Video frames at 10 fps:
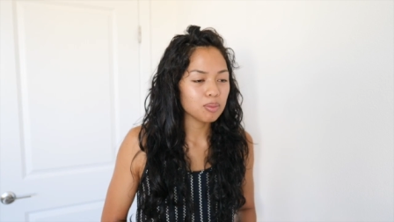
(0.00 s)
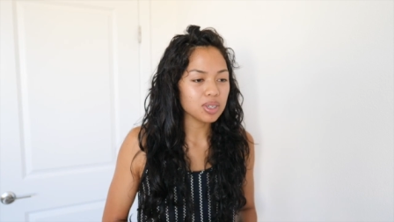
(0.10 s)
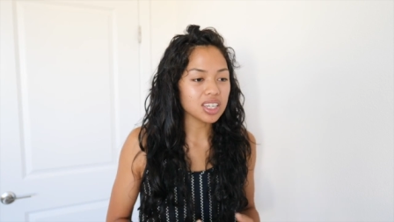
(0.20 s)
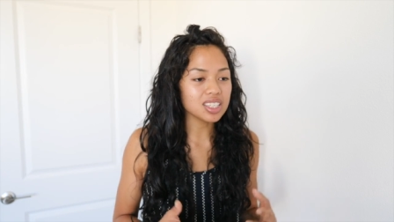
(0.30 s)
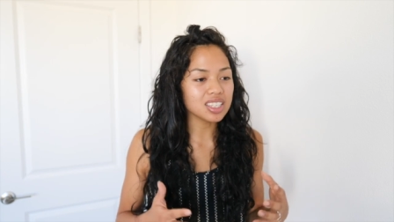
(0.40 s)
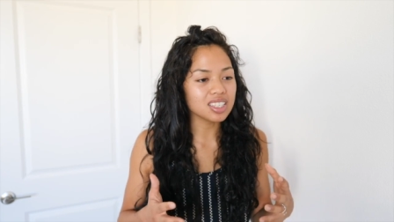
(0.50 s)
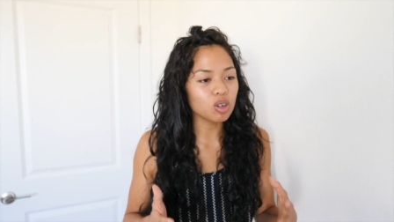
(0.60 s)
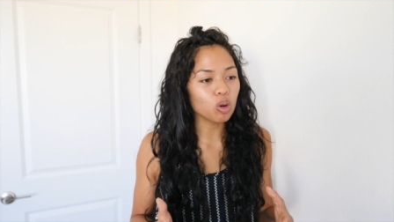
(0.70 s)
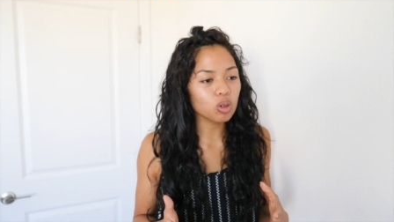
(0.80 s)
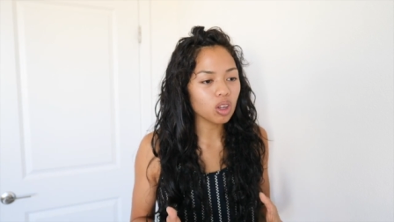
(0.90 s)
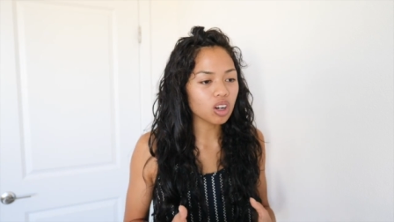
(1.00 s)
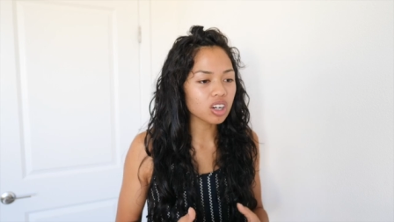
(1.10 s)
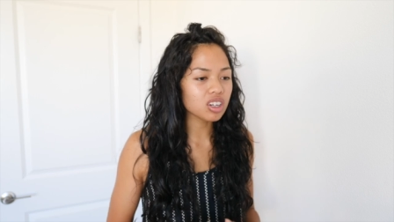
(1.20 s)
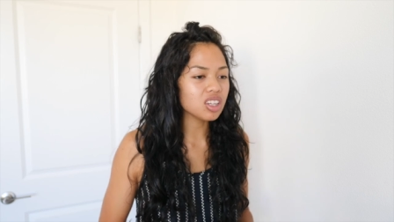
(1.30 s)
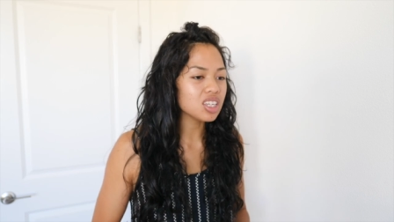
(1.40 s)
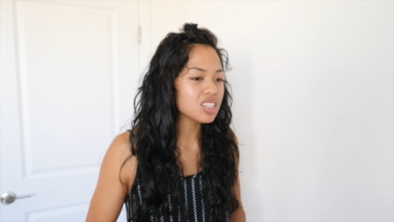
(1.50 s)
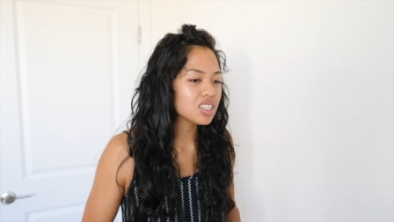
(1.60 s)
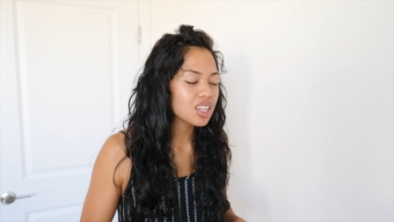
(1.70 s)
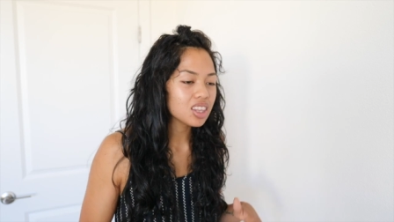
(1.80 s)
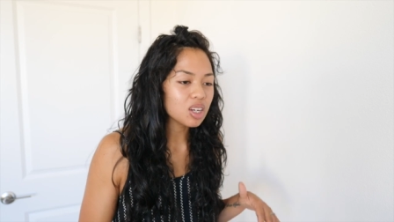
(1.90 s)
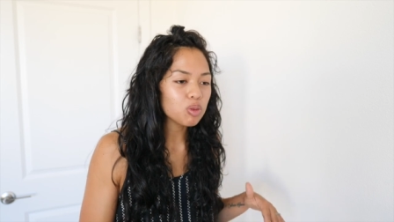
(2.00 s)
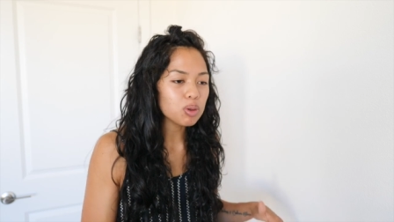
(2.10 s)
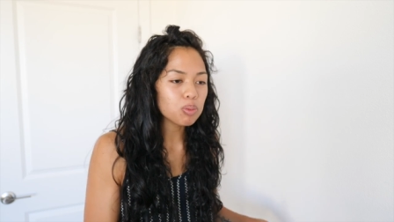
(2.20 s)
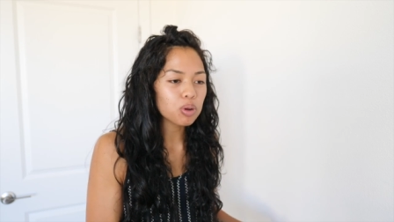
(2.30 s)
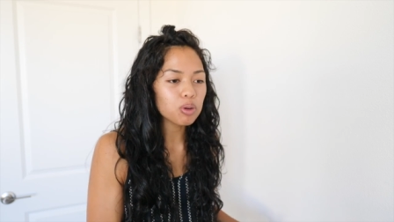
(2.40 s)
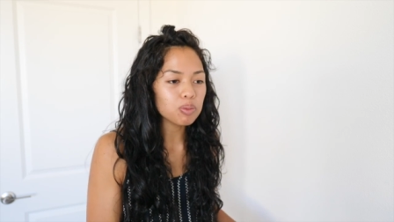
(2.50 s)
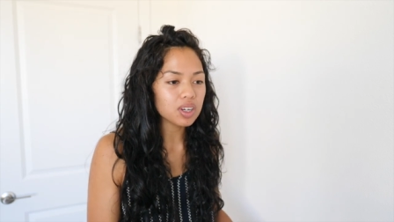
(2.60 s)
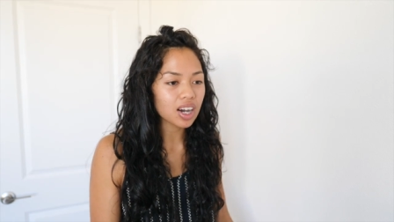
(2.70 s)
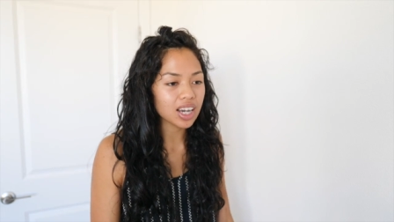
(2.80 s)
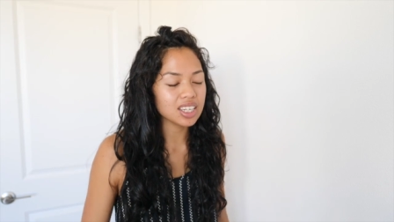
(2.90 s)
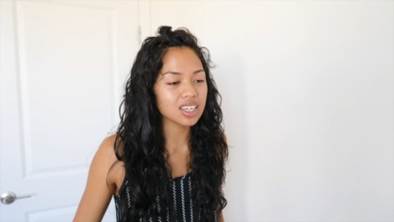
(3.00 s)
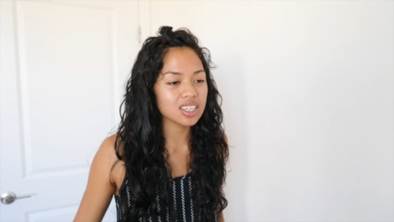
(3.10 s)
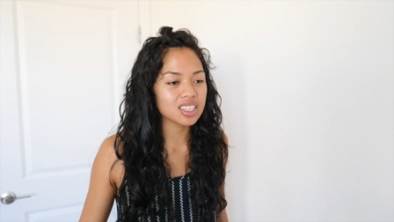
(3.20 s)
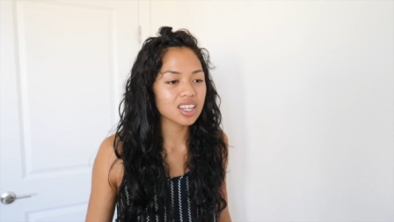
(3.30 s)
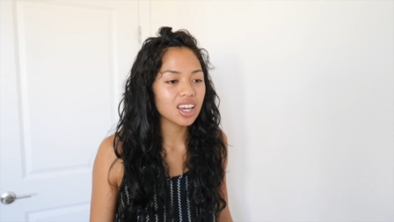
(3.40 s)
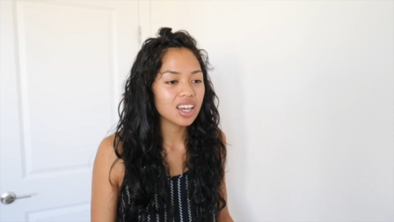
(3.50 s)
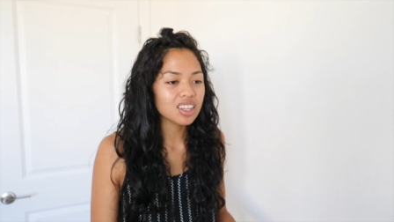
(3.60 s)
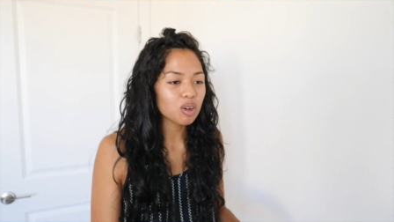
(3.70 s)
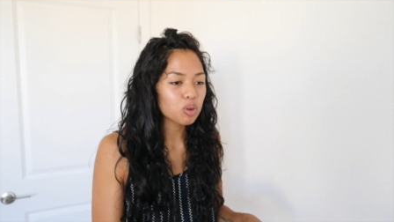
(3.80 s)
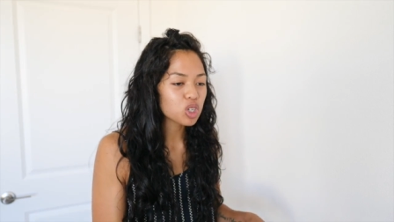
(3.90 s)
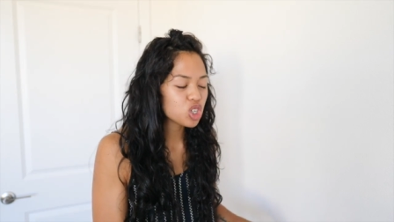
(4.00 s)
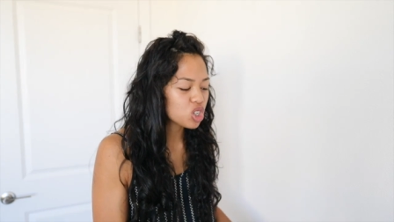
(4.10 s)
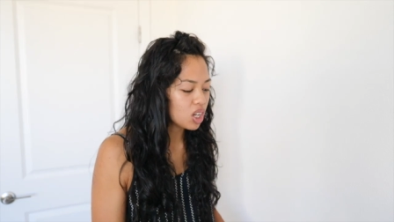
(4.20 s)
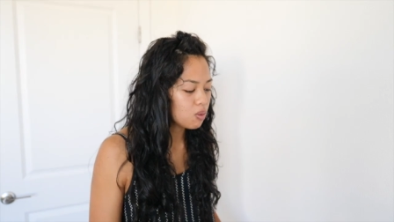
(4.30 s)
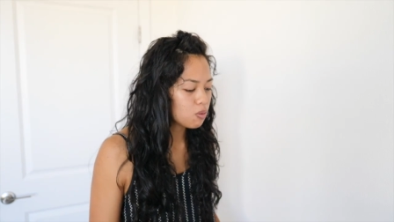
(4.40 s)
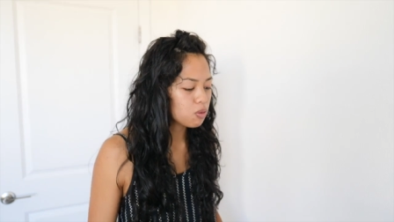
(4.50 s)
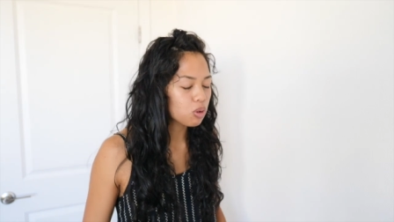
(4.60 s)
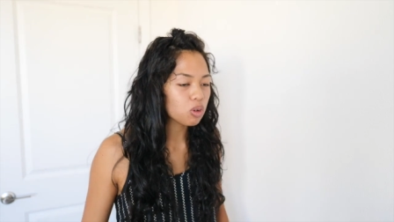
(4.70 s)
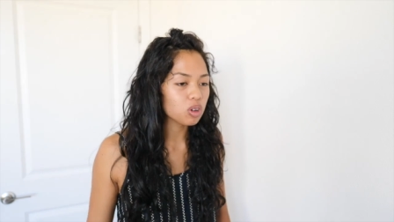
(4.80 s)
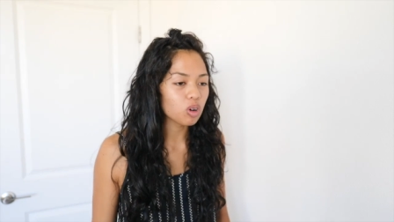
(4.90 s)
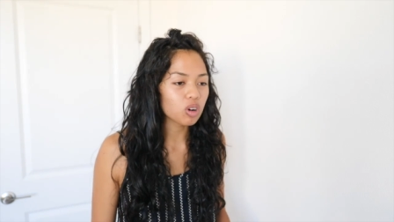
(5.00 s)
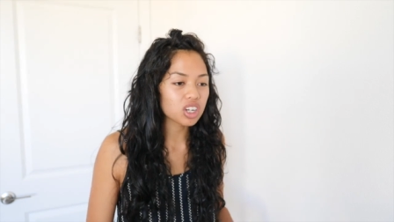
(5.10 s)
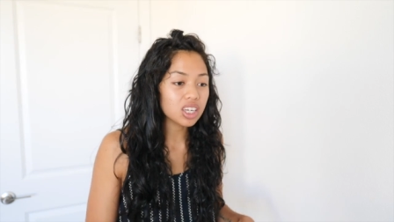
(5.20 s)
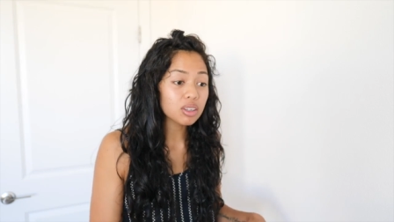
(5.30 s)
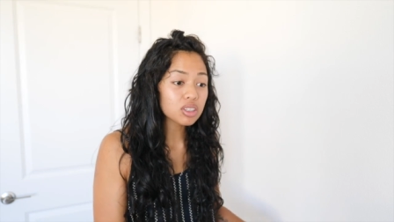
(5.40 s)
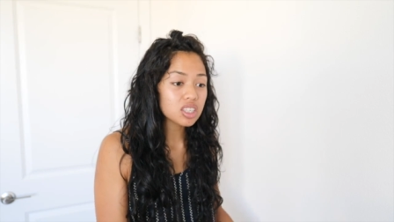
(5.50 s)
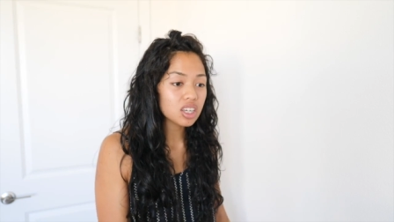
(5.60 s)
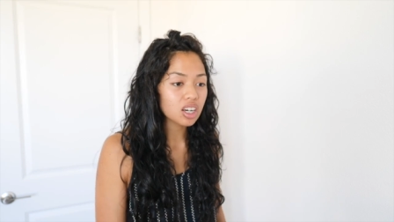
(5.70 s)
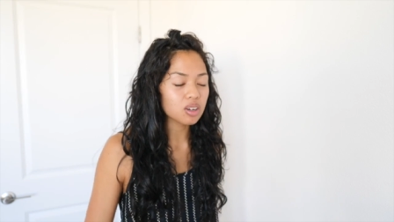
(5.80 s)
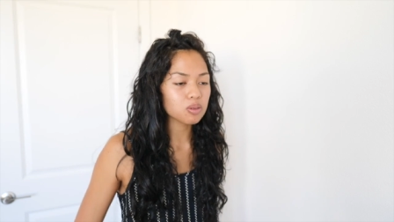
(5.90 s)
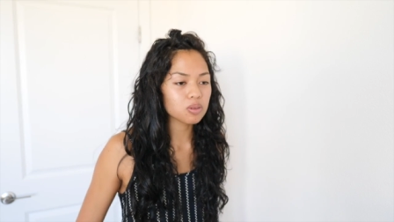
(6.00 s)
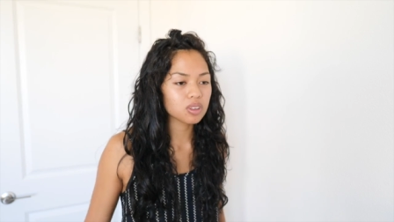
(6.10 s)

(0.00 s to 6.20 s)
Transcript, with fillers: Because it's no longer this thing we put behind us that we're shameful or guilty of.